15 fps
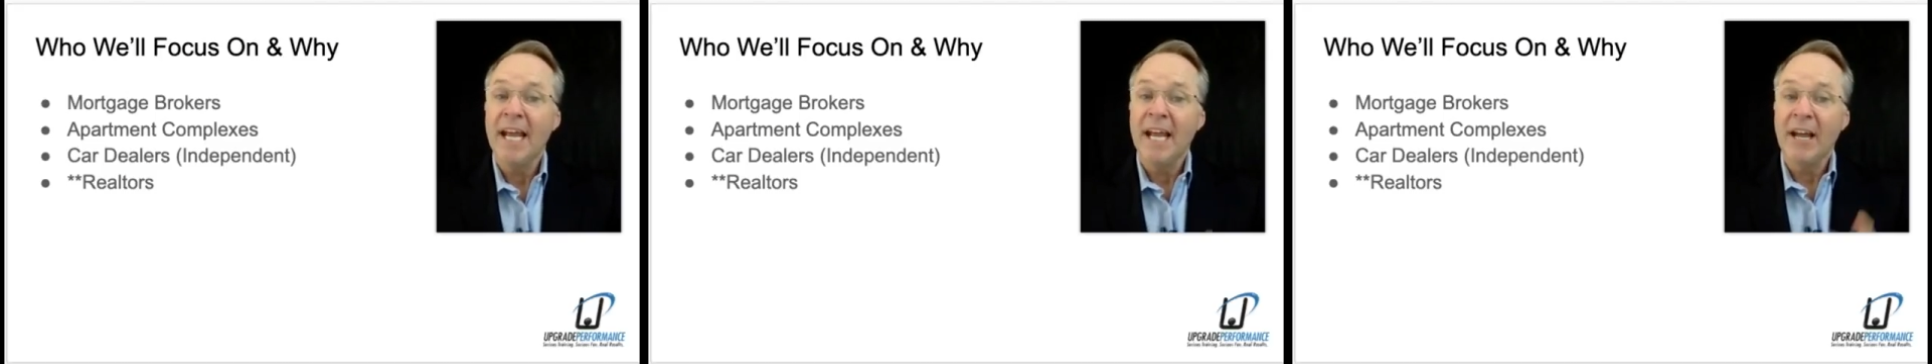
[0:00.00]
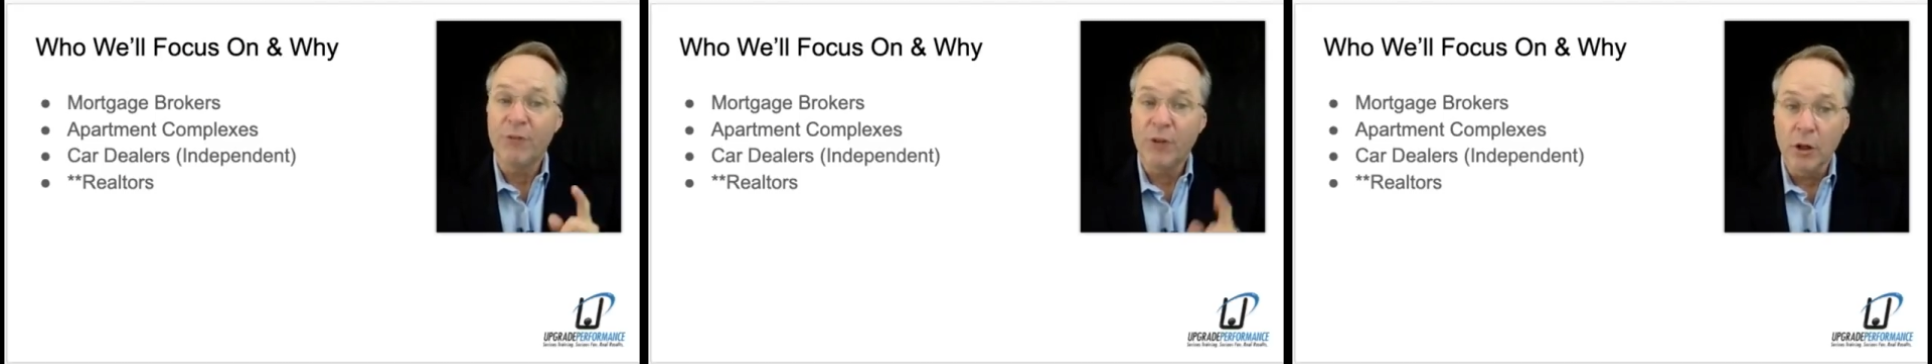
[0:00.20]

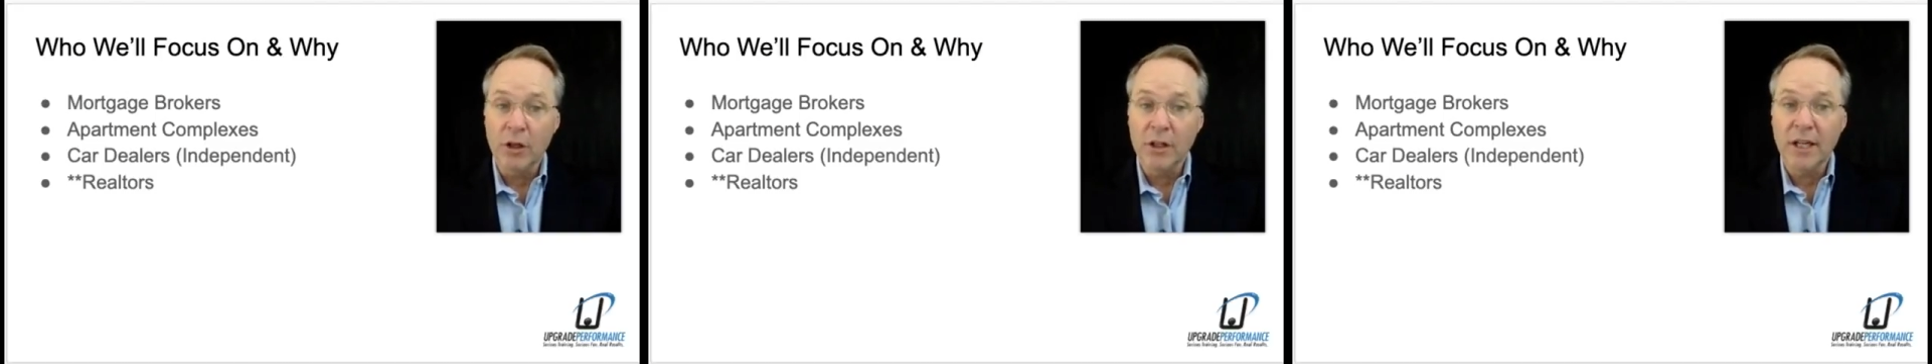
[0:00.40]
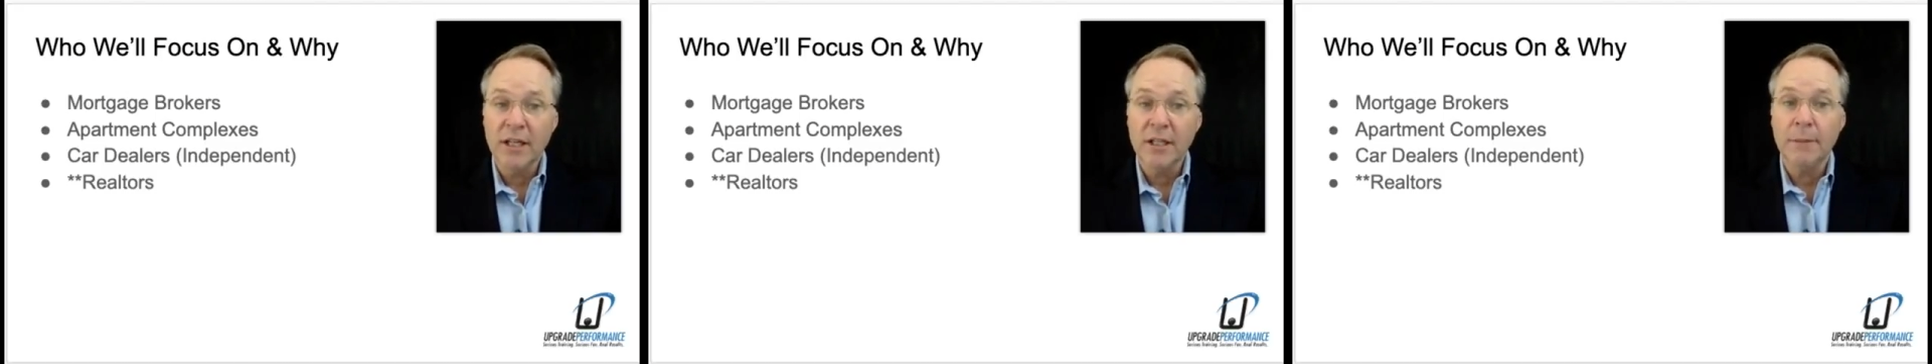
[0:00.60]
If you're
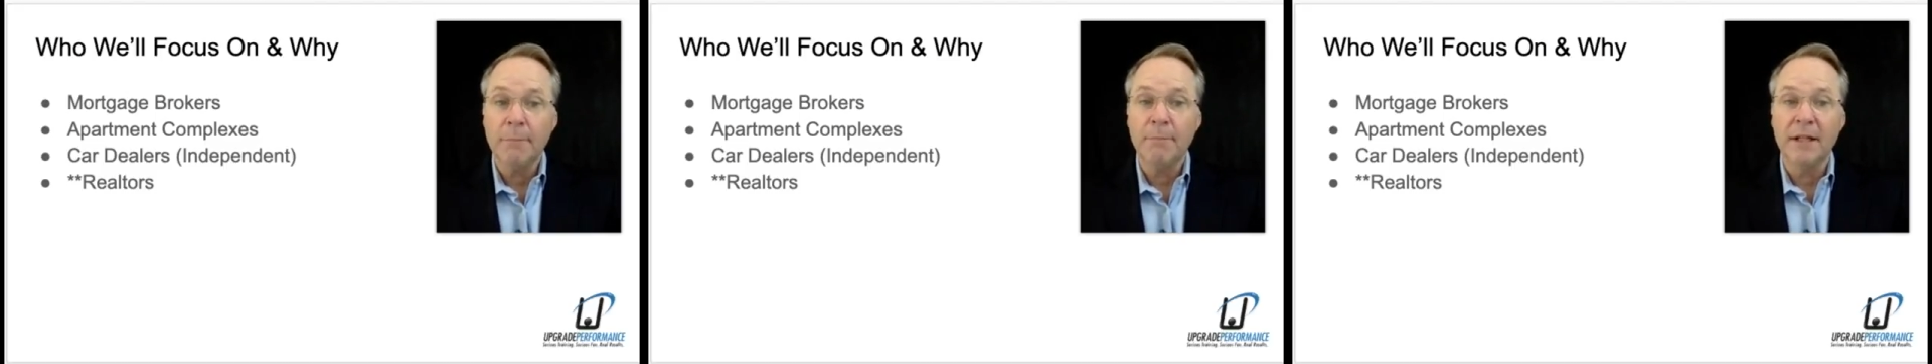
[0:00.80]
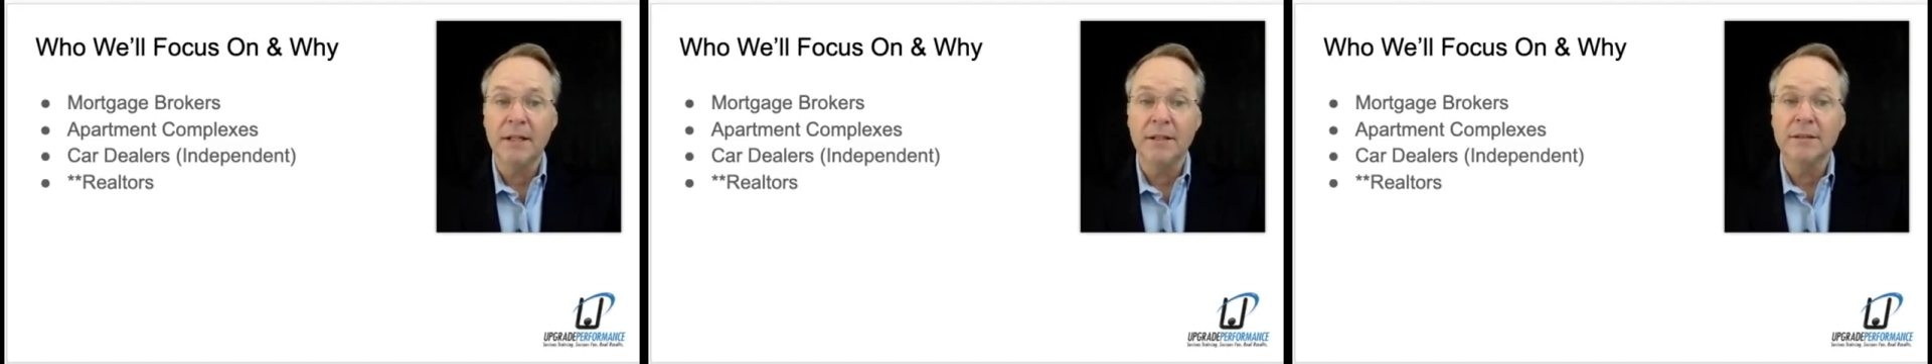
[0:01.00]
looking to
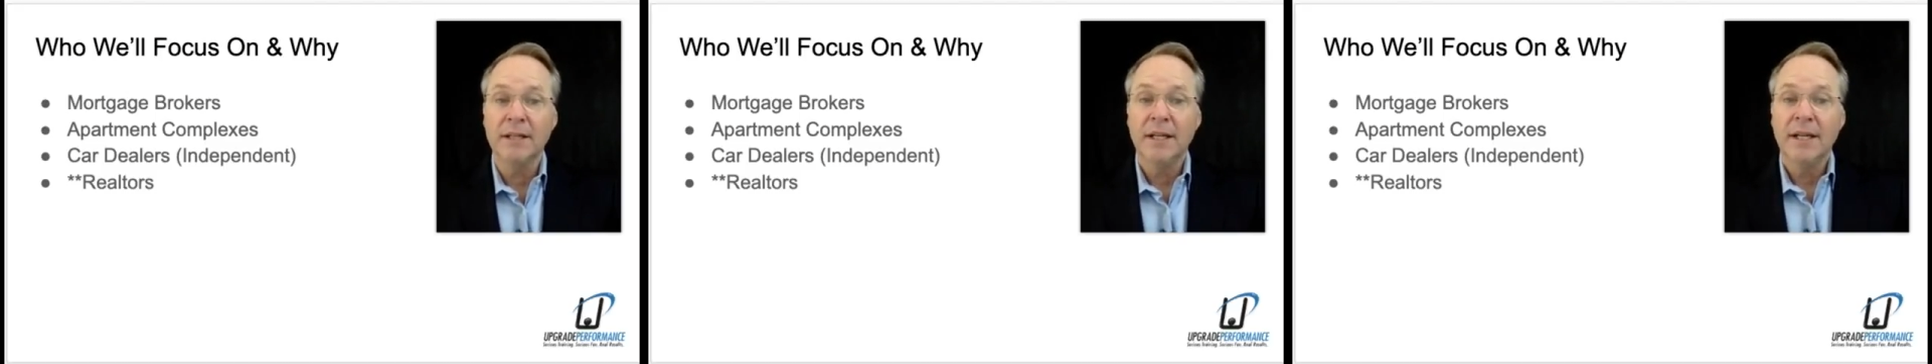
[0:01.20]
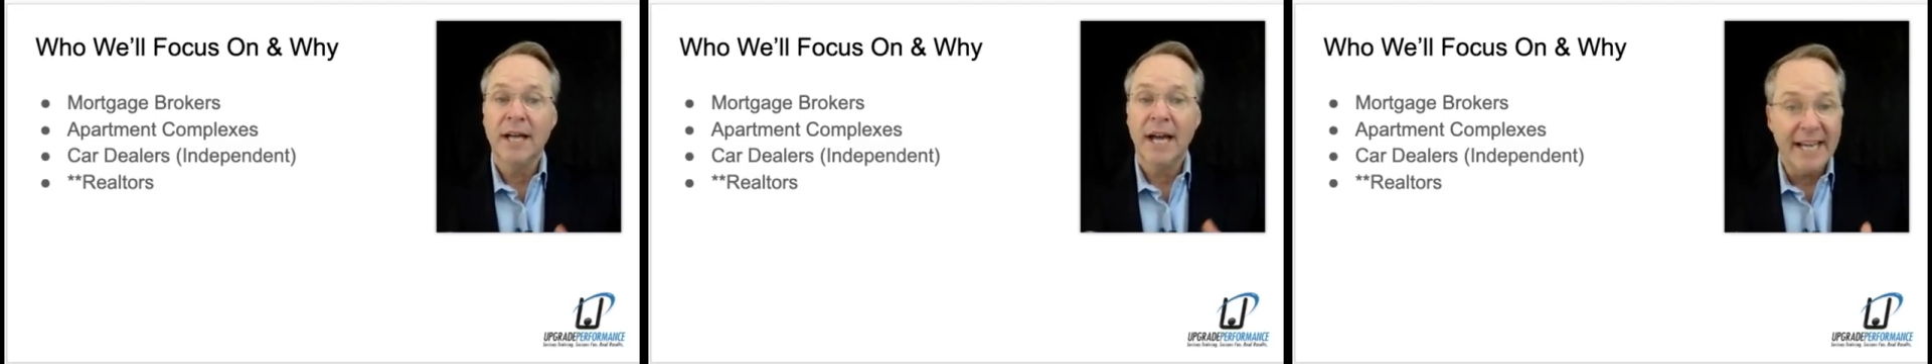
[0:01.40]
build
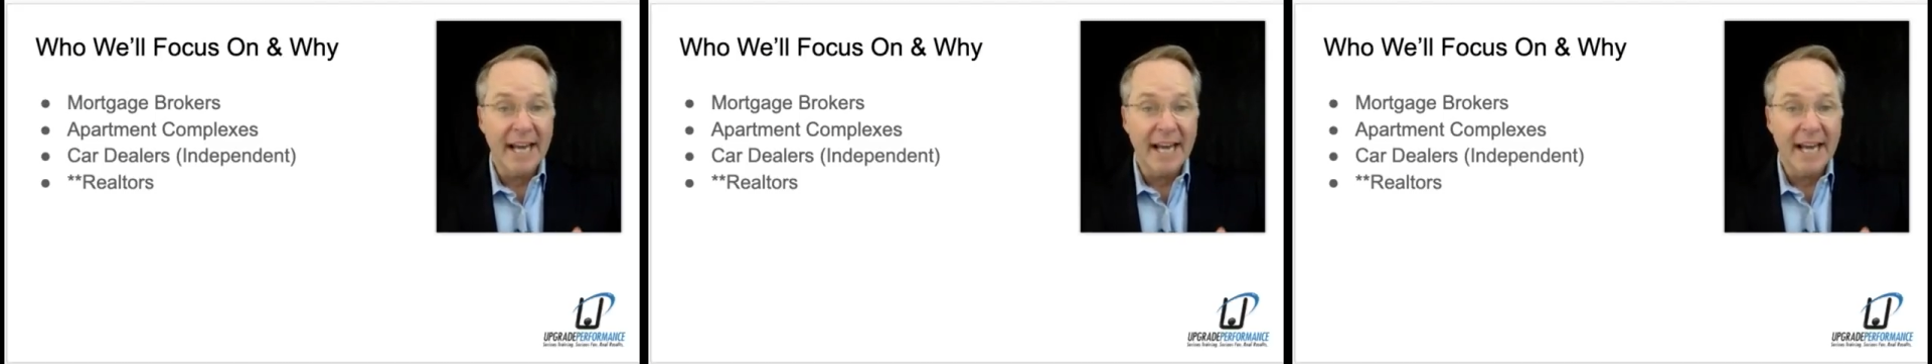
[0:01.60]
a